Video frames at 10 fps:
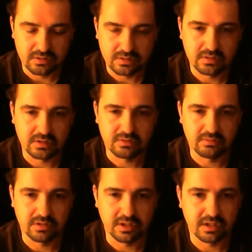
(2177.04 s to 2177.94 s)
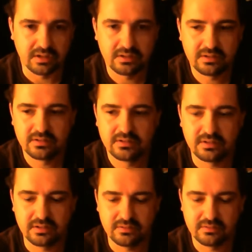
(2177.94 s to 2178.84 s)
I don't really, you
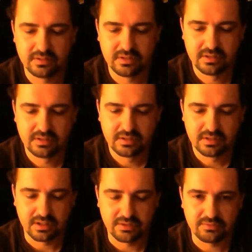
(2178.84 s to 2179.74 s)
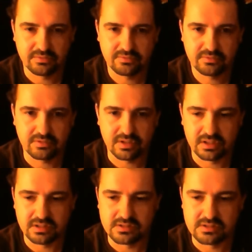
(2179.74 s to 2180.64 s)
know, I have three
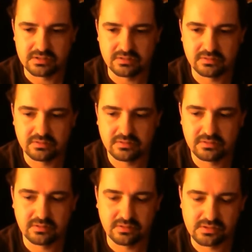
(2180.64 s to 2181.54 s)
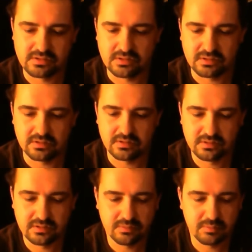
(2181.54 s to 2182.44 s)
kids, so it's
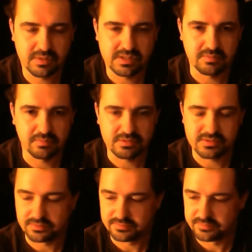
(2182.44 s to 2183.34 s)
I'm a busy person,